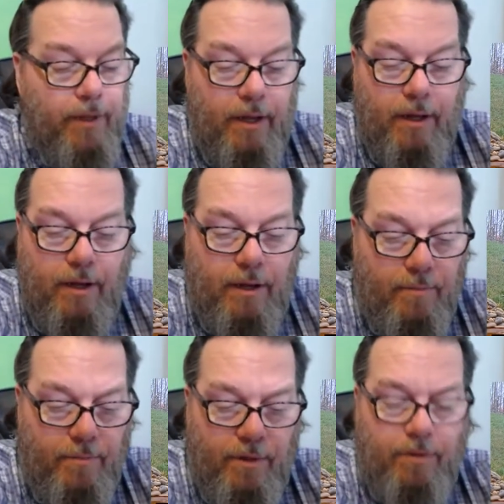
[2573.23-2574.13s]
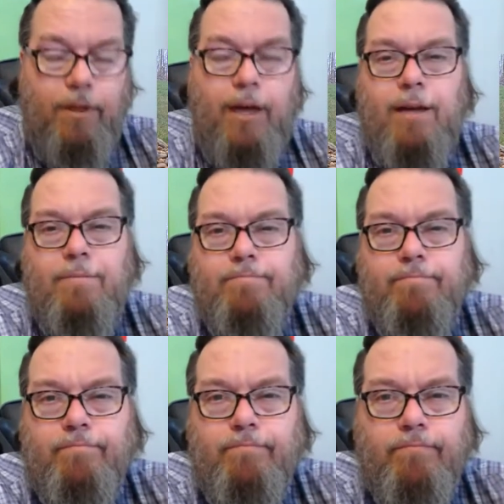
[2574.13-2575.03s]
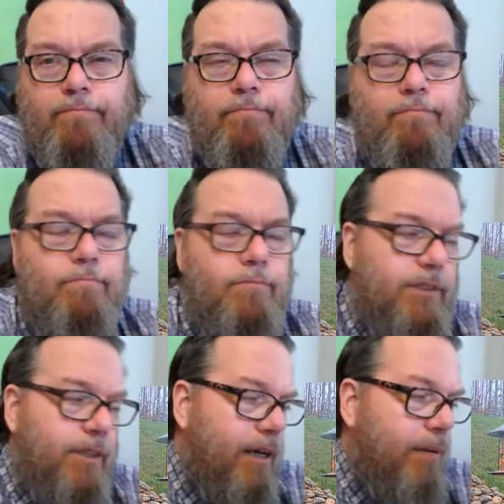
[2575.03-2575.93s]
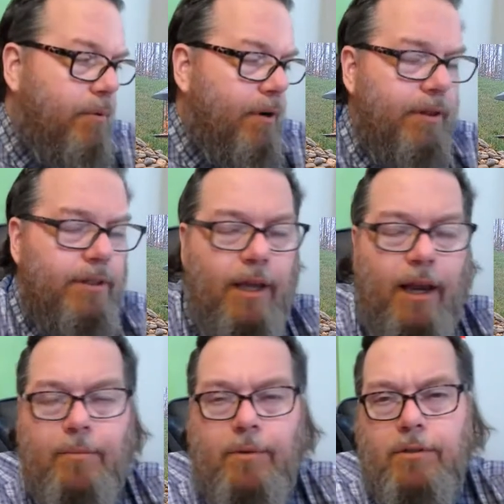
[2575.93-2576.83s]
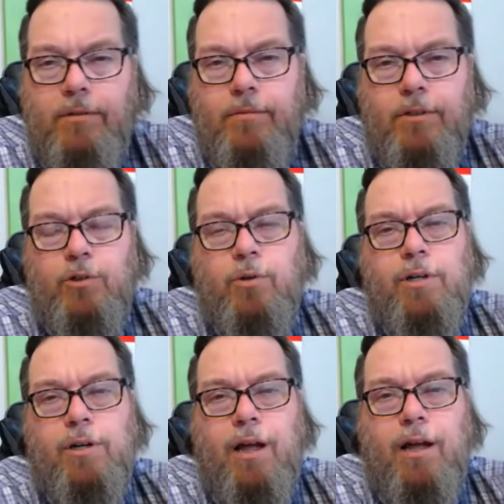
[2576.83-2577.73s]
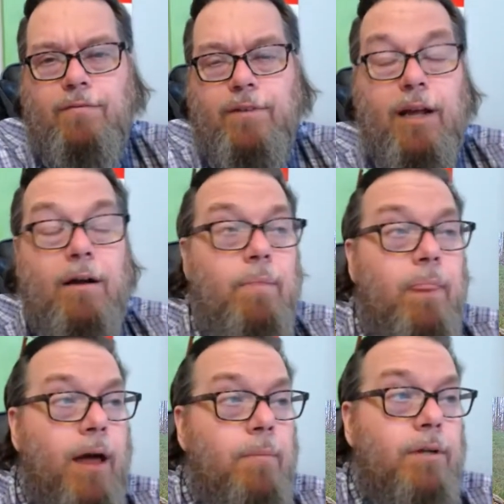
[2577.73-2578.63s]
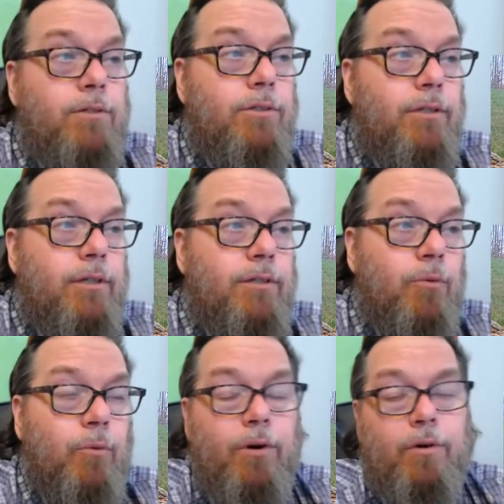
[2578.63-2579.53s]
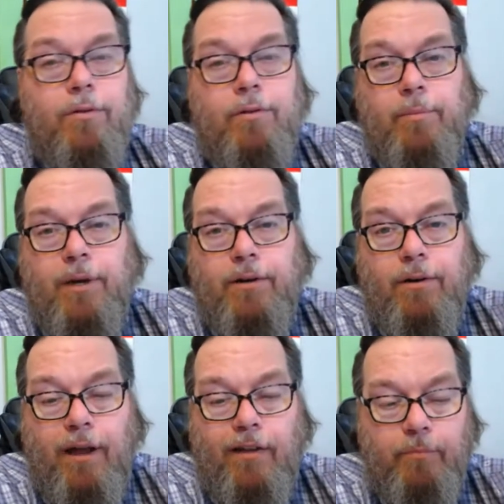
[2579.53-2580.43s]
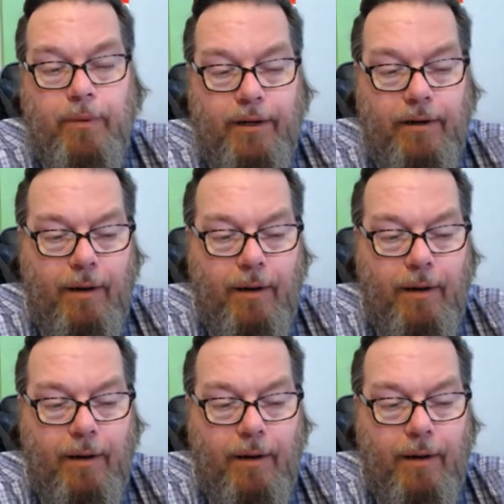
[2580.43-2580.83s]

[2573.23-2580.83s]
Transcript: Uh, do that. Set up one of these cameras. Enjoy your life. Now, how much is it worth to make your life better?